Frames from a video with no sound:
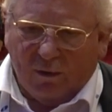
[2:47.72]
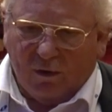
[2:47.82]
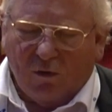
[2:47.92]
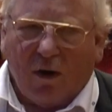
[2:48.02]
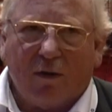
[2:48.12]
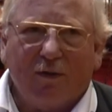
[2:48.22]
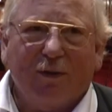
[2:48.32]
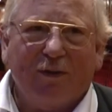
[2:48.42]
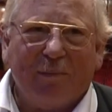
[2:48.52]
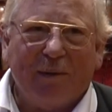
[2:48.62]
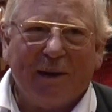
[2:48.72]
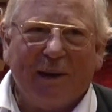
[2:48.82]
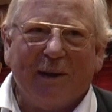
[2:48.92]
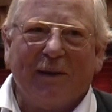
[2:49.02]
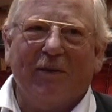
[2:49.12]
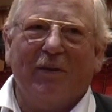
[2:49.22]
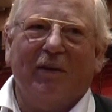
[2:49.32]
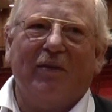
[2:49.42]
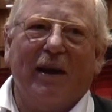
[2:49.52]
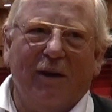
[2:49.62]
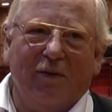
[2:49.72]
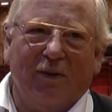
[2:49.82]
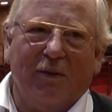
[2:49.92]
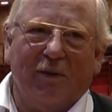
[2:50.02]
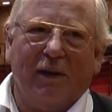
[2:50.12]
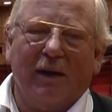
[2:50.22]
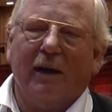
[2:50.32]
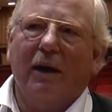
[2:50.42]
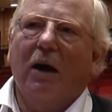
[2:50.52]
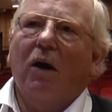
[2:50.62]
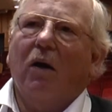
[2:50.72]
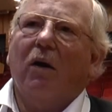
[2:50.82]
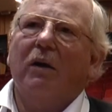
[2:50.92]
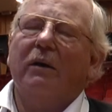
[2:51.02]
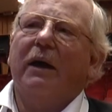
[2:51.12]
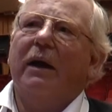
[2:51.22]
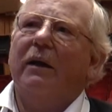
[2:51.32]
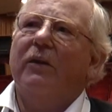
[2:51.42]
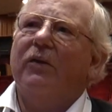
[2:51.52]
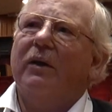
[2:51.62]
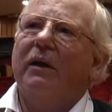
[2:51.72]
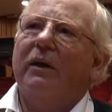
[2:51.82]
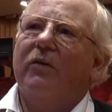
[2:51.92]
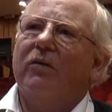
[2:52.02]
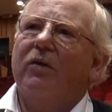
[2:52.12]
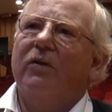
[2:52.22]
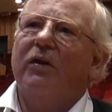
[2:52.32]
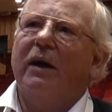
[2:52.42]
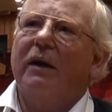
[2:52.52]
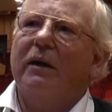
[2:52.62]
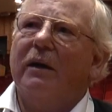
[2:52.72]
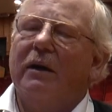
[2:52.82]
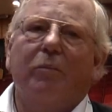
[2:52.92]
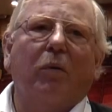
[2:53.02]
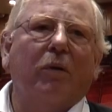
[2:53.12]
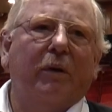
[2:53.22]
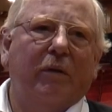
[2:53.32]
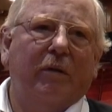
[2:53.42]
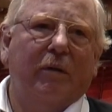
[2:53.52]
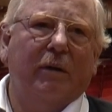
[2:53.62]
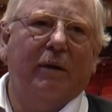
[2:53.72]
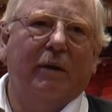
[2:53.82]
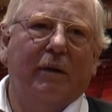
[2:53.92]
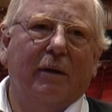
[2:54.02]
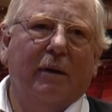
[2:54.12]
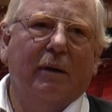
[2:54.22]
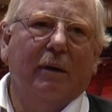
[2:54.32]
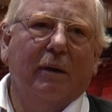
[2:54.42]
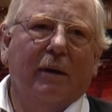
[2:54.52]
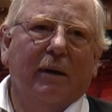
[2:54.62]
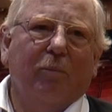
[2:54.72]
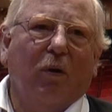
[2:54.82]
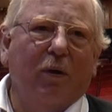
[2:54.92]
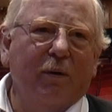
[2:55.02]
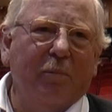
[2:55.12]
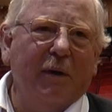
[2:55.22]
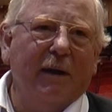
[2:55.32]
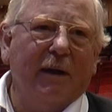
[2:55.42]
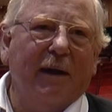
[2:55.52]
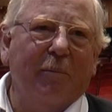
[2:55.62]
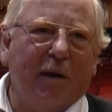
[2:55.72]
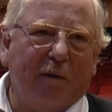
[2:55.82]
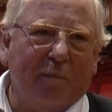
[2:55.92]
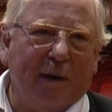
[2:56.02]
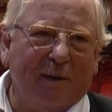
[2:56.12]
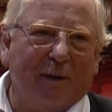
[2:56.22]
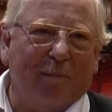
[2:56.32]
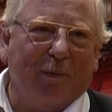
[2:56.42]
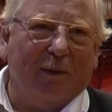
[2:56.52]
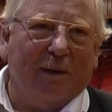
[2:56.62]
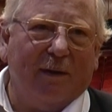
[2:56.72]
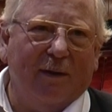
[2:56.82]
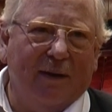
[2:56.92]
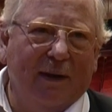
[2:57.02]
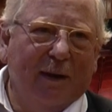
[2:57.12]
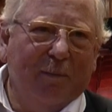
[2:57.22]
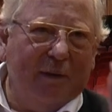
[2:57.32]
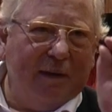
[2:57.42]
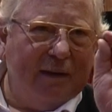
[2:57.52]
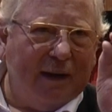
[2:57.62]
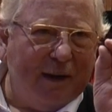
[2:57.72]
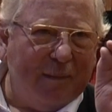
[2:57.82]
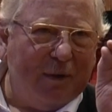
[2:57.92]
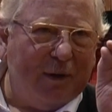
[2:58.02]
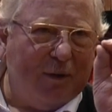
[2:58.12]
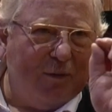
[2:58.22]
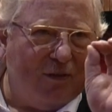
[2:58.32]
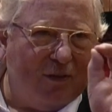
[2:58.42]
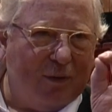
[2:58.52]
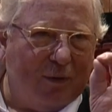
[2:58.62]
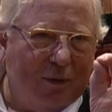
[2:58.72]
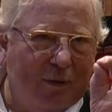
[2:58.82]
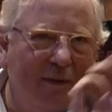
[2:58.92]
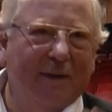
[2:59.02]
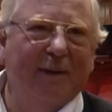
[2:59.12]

rocks or something like this, it's energy really. All of the energy is contained in a point. Point meaning a mathematical point with a diameter of zero.